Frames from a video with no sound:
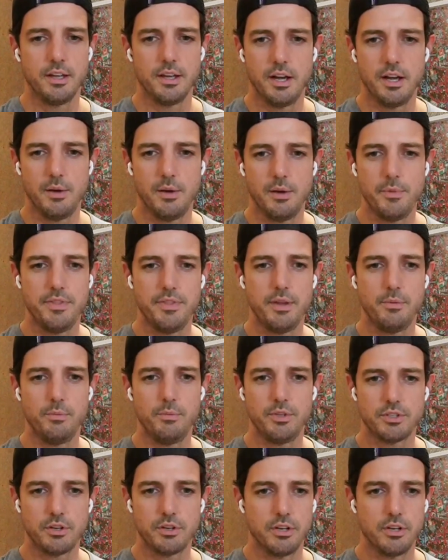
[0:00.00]
And then we
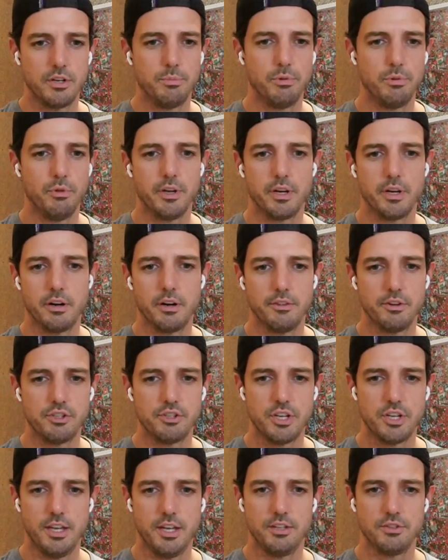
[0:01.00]
started deploying on other
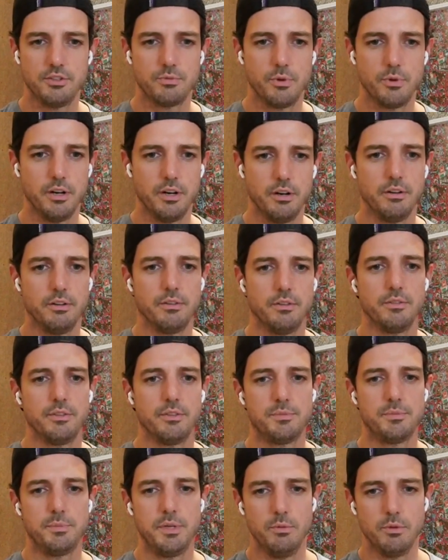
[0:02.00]
chains where
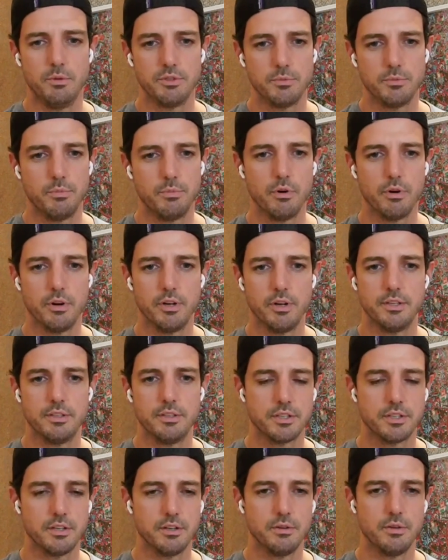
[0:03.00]
speed was important.
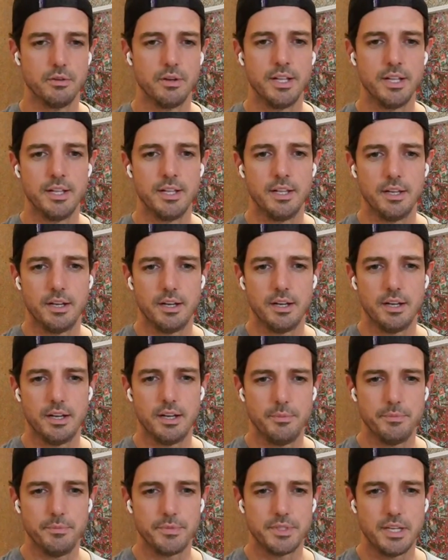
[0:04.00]
So
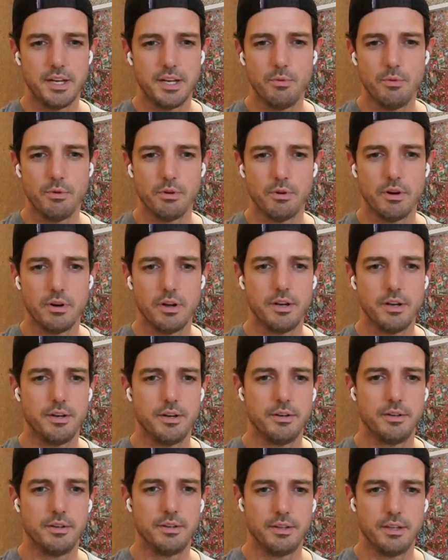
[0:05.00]
today we're
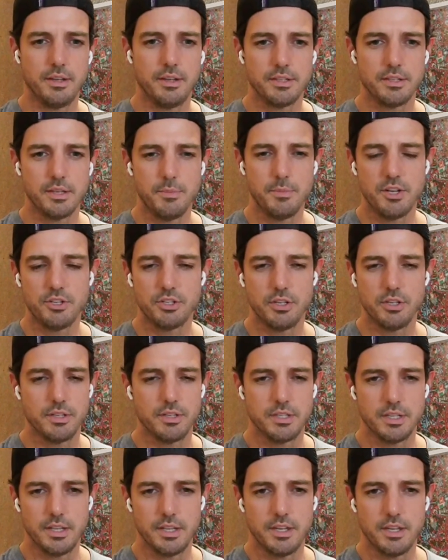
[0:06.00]
on, as I mentioned,
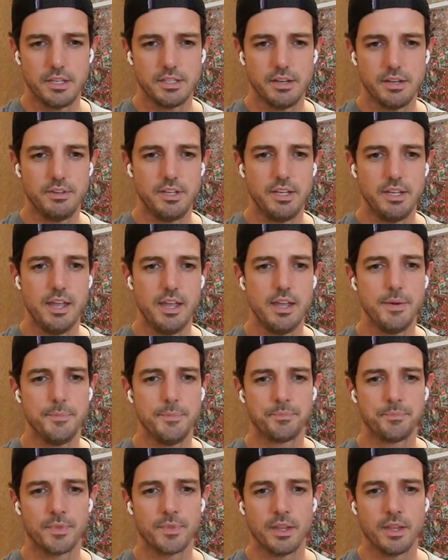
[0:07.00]
I think 78,
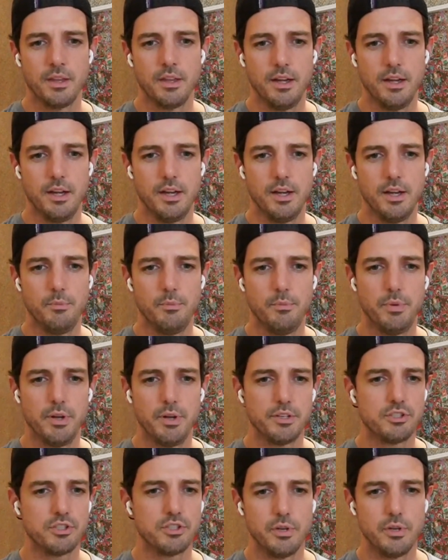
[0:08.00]
but
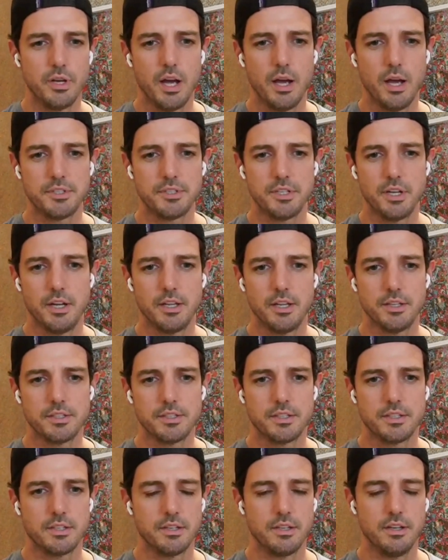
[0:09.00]
Sui Optos,
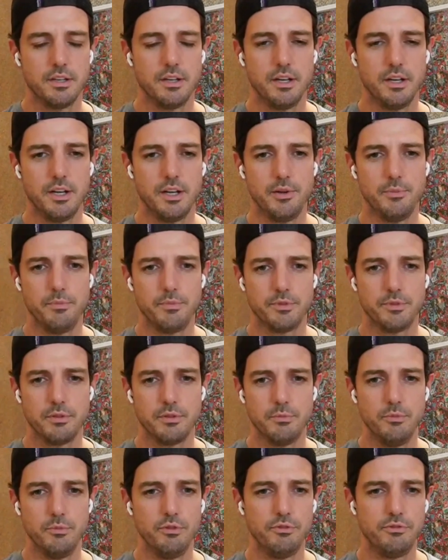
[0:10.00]
so the
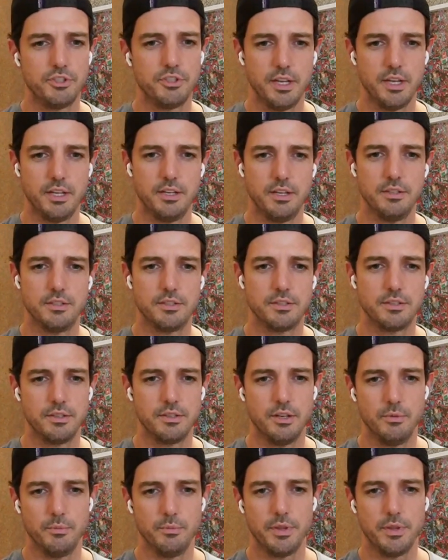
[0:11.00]
Move chains,
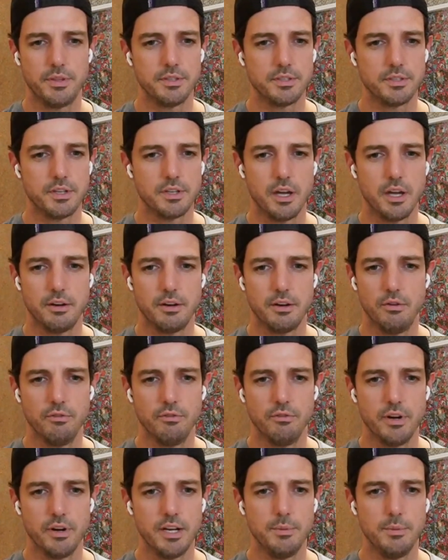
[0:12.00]
Pyth has got over
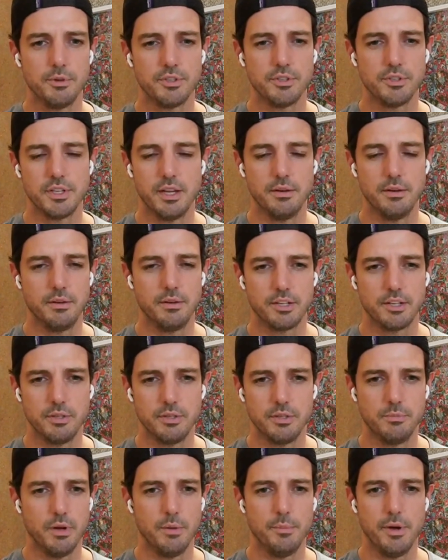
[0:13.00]
90%, actually
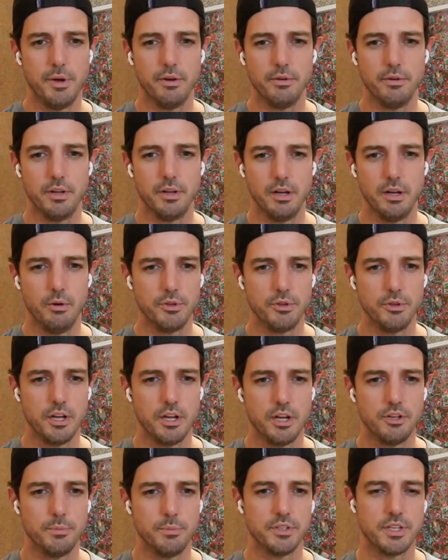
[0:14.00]
about almost
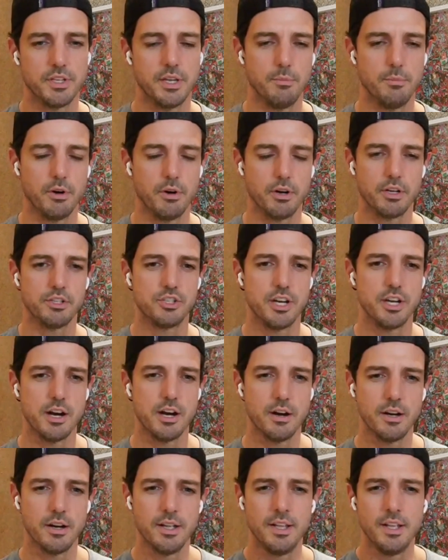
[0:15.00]
100% market
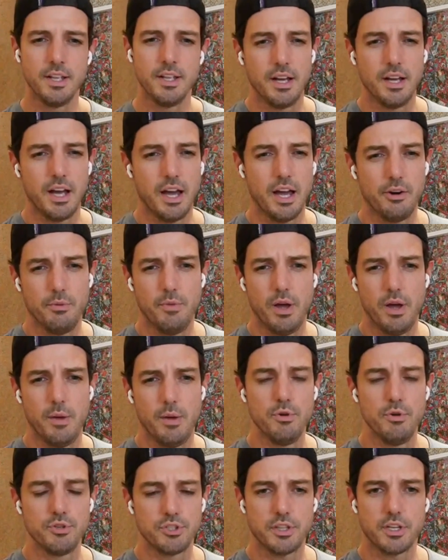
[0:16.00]
share. On
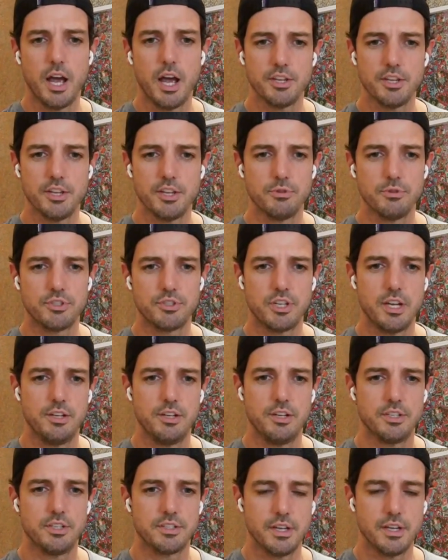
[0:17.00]
most of the Cosmos chains,
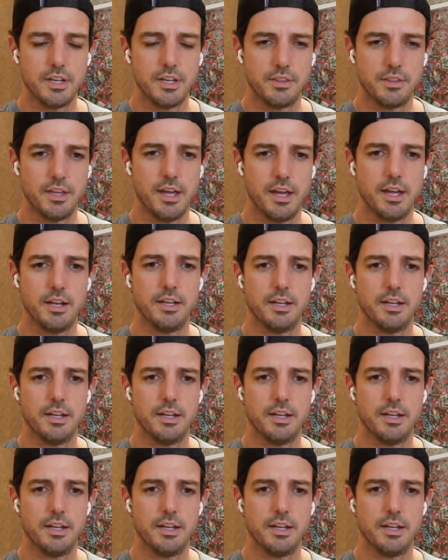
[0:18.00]
it's like that.